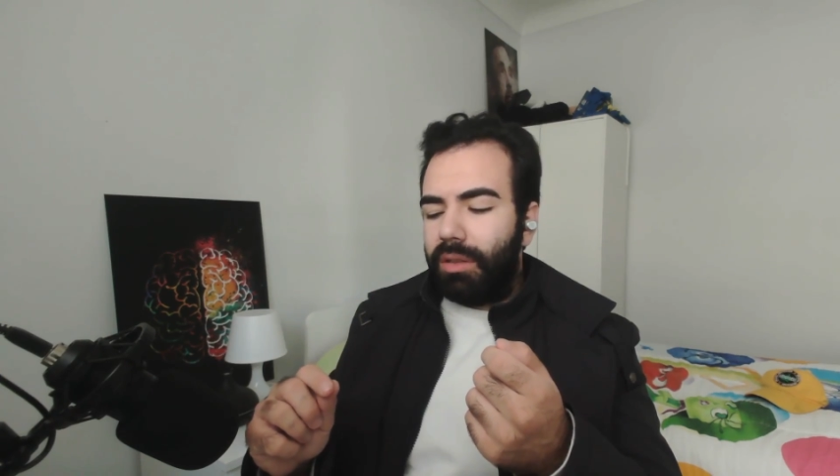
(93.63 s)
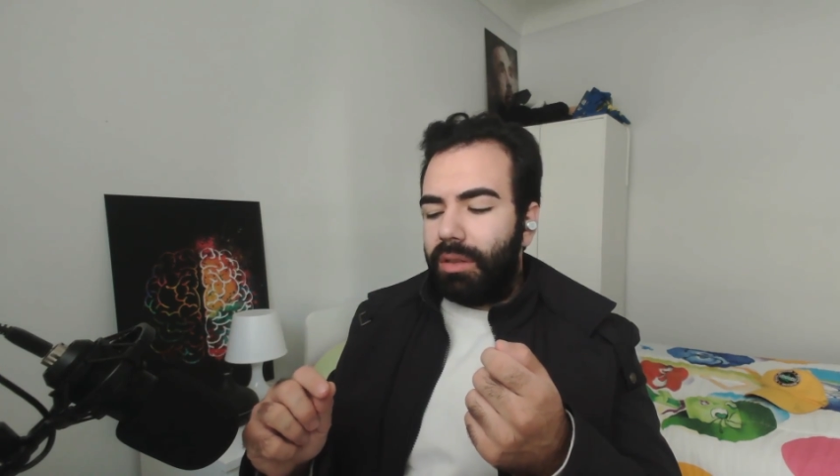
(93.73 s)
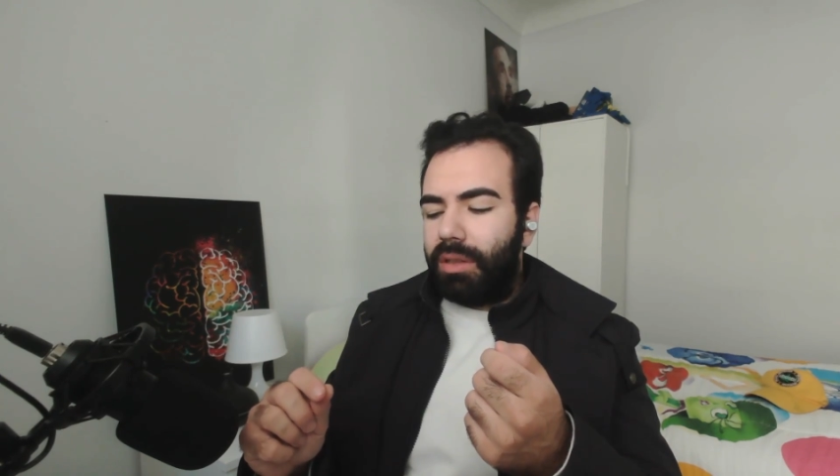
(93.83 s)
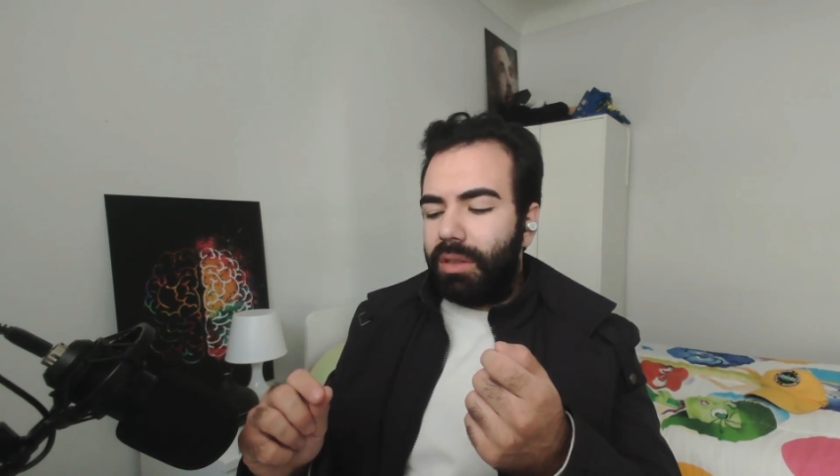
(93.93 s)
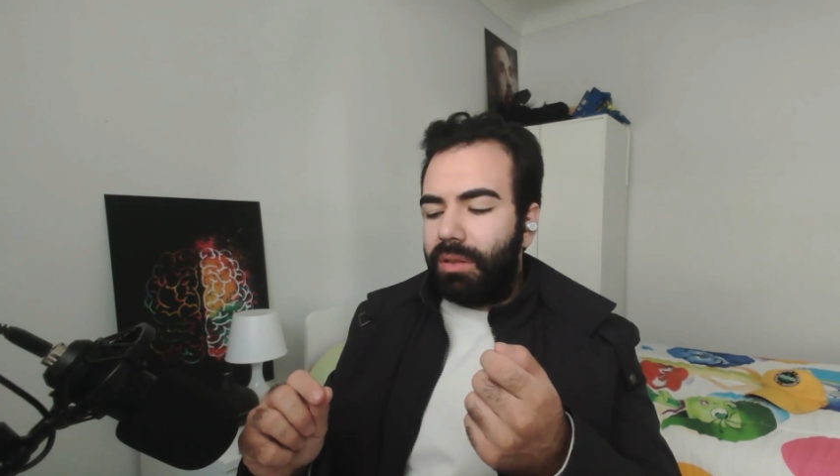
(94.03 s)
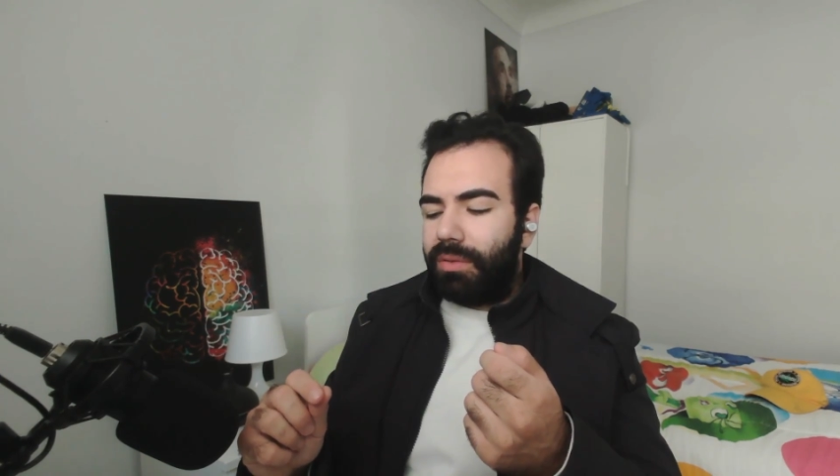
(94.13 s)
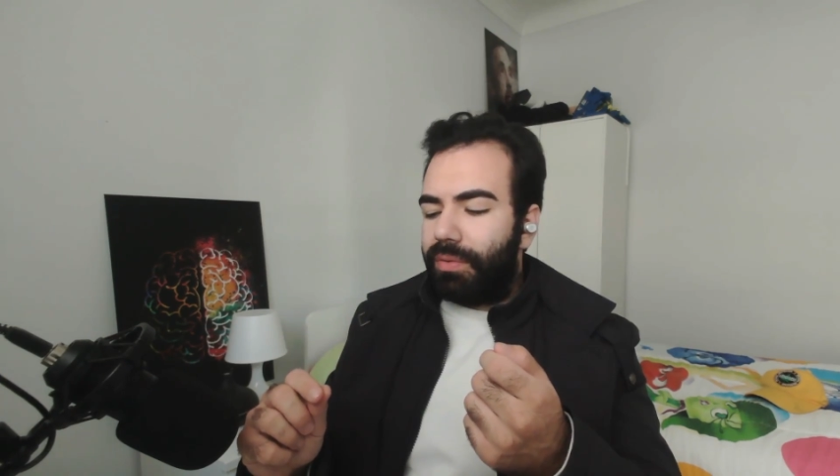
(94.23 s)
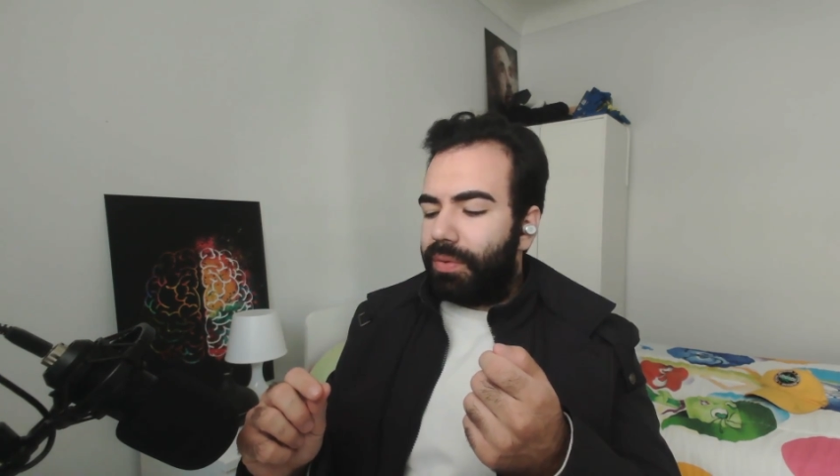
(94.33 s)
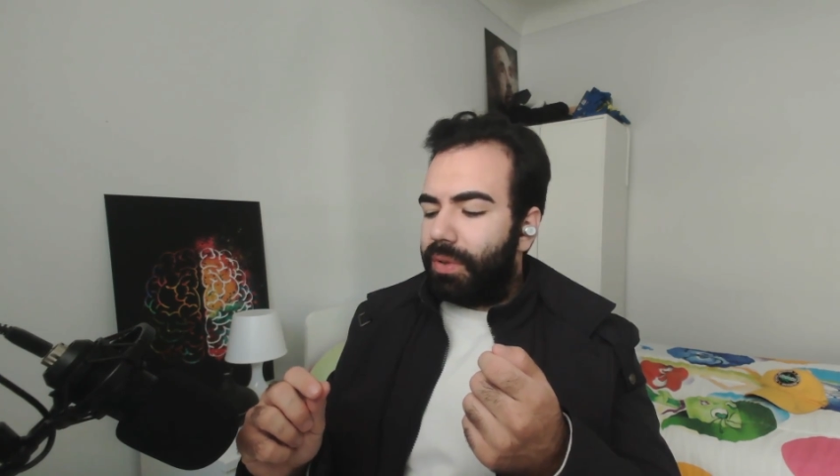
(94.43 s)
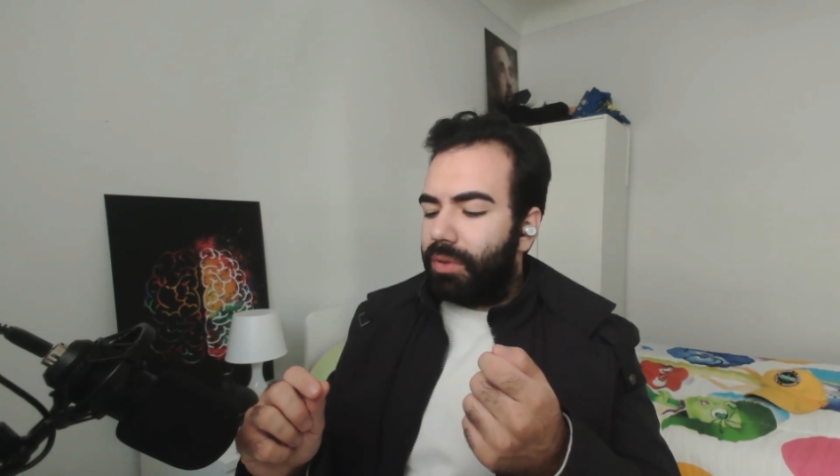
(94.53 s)
give
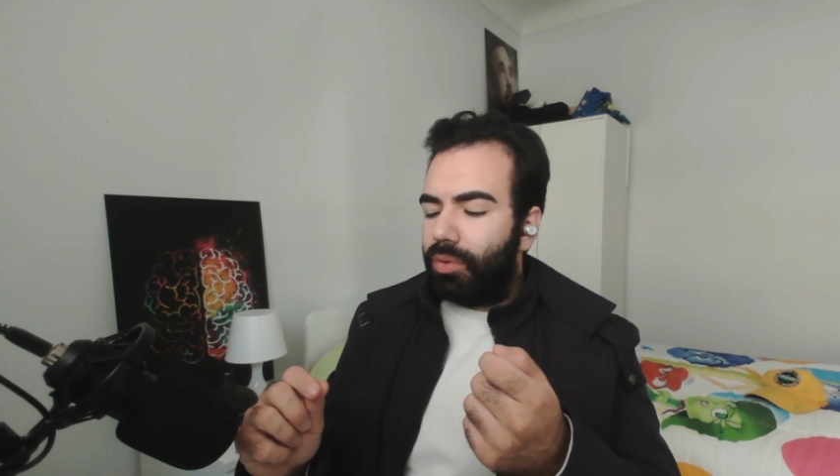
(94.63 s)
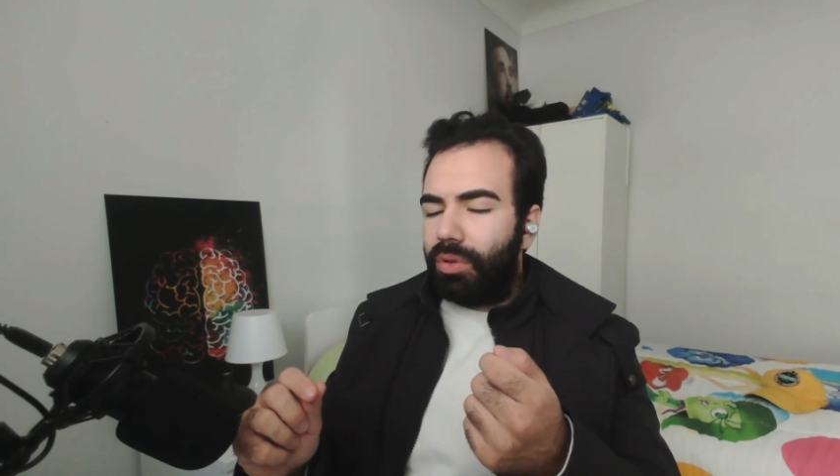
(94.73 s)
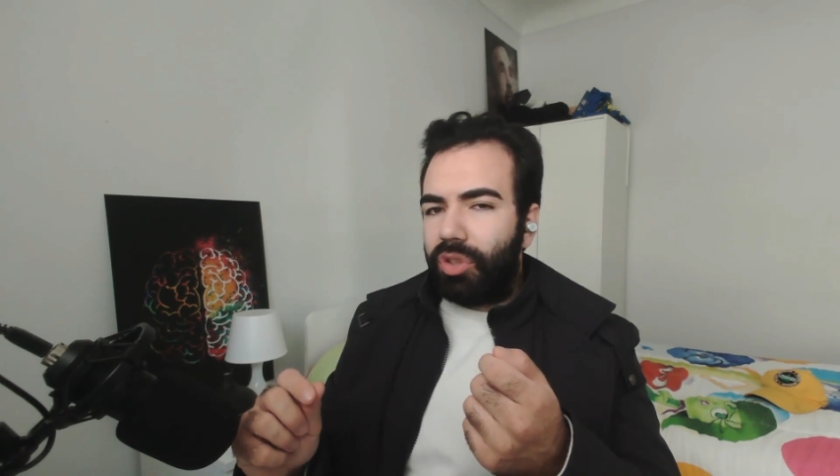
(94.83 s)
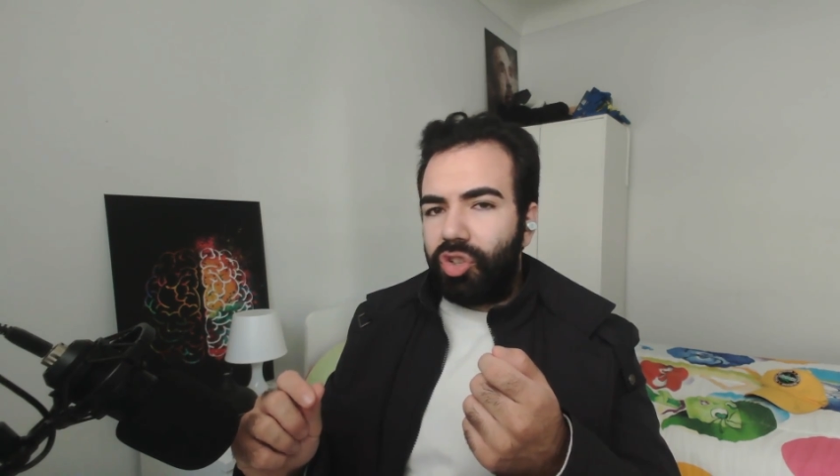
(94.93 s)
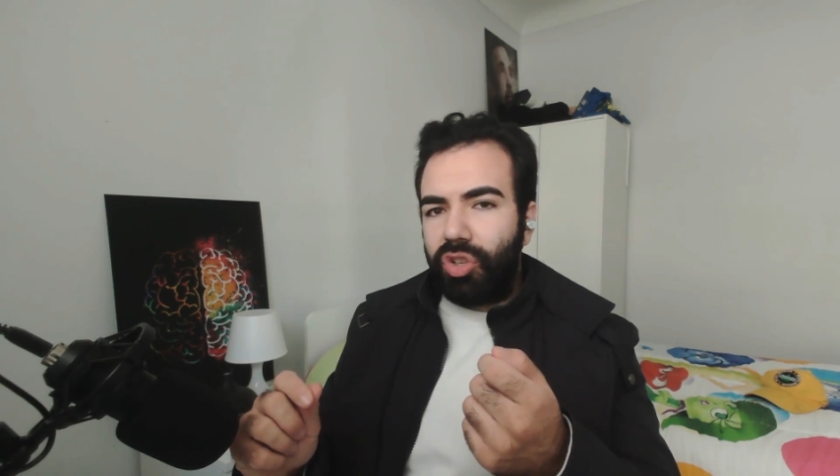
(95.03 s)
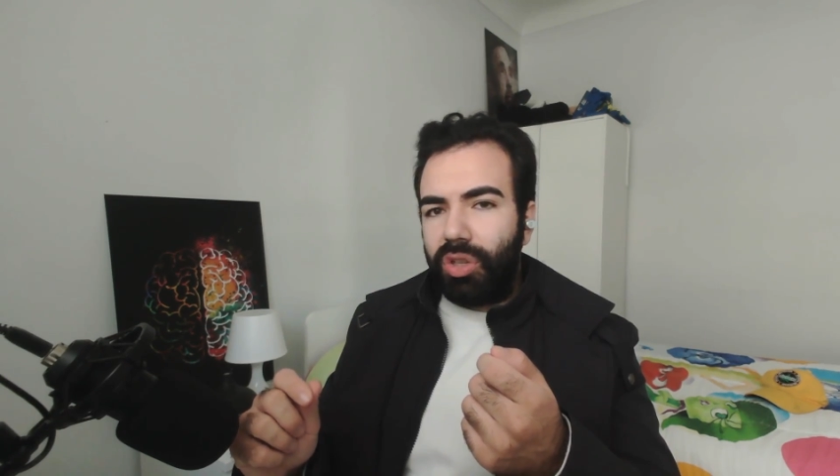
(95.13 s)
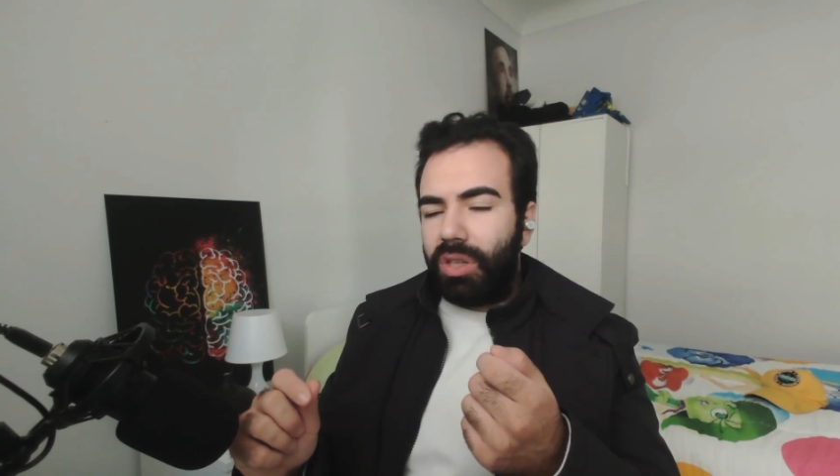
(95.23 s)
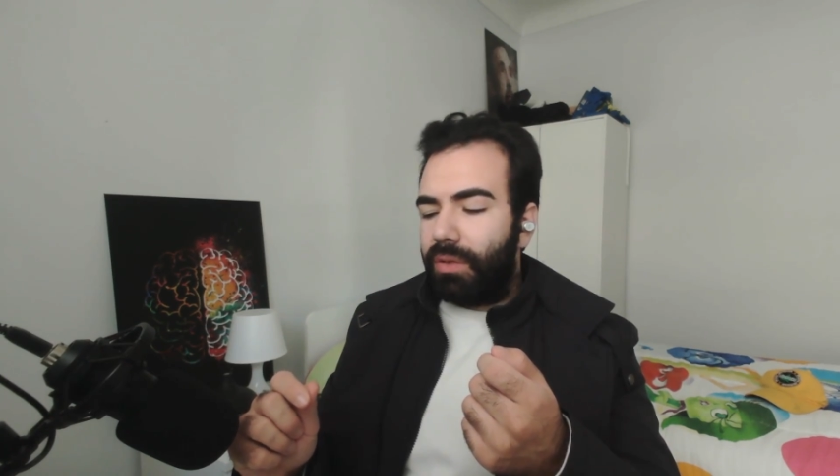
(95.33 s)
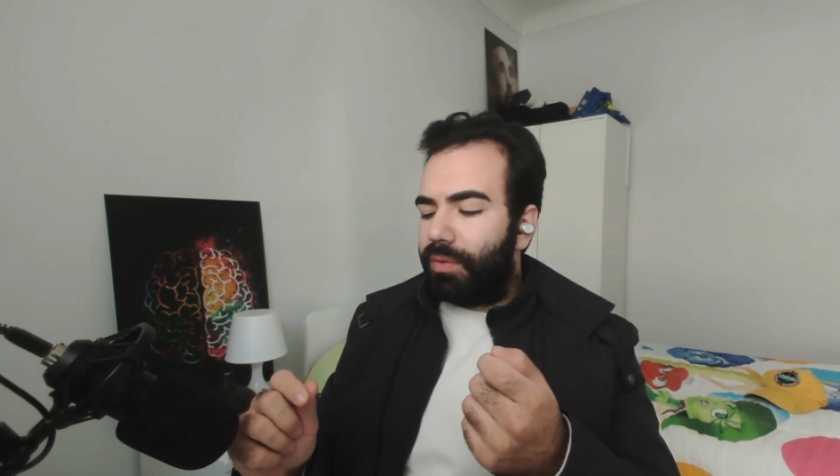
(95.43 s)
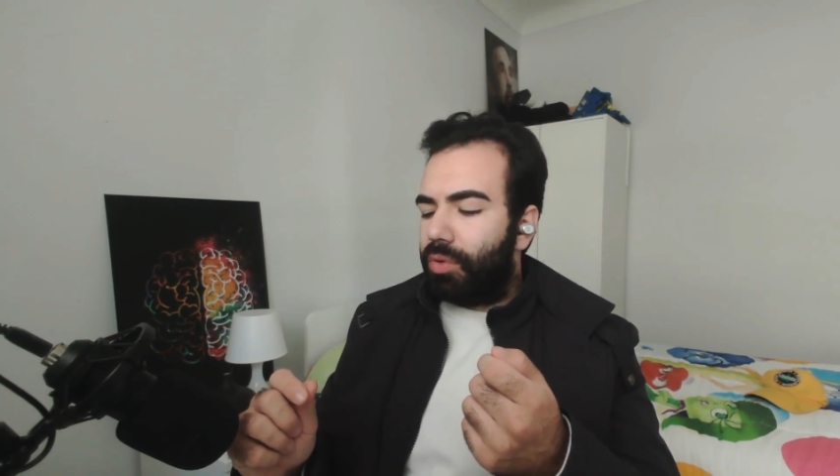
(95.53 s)
to
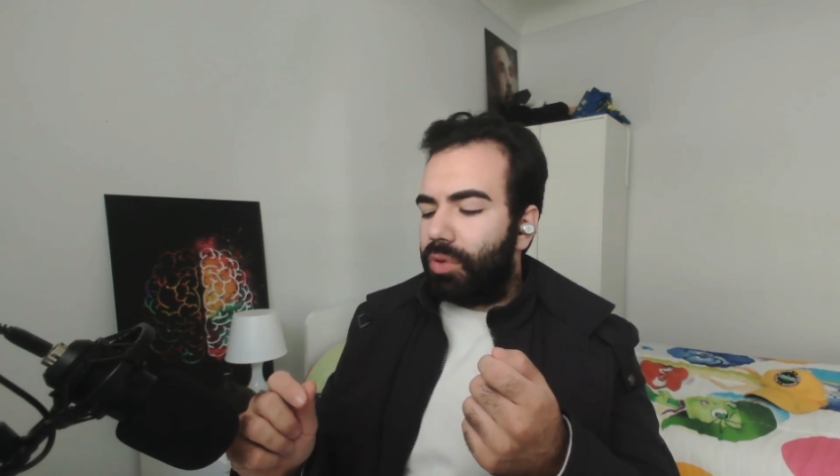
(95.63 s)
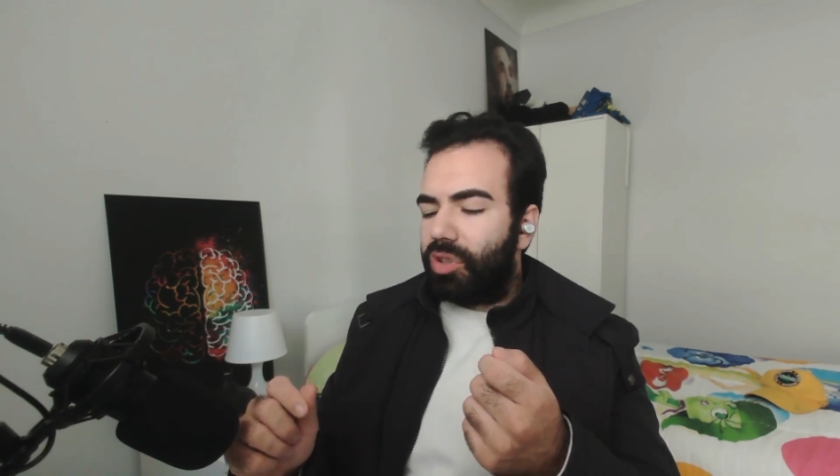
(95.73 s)
the